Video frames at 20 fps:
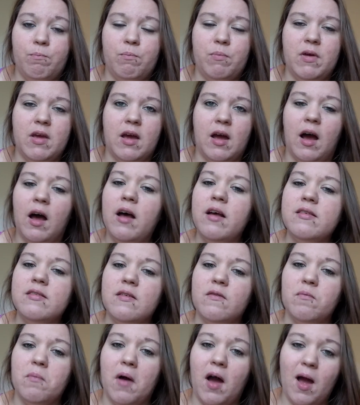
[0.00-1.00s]
because
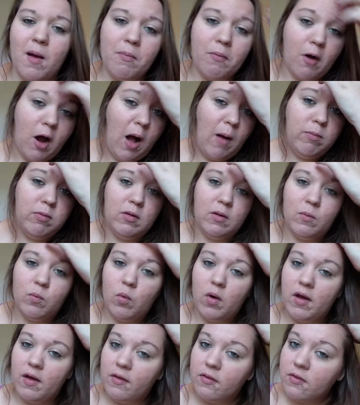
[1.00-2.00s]
of my problem
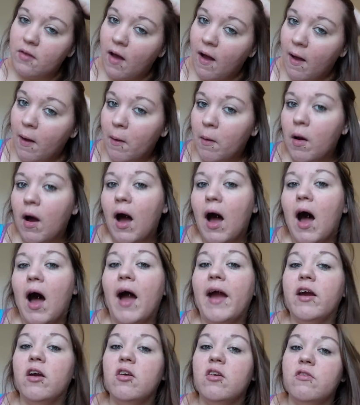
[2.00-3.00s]
with
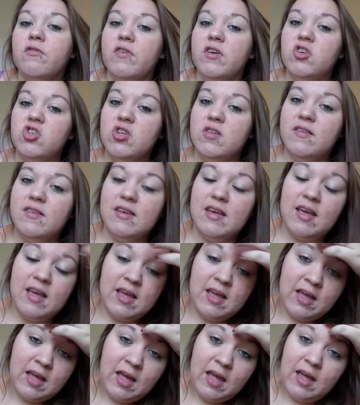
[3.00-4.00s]
iron
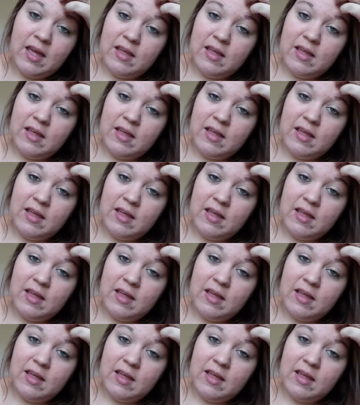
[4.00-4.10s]
deficiency.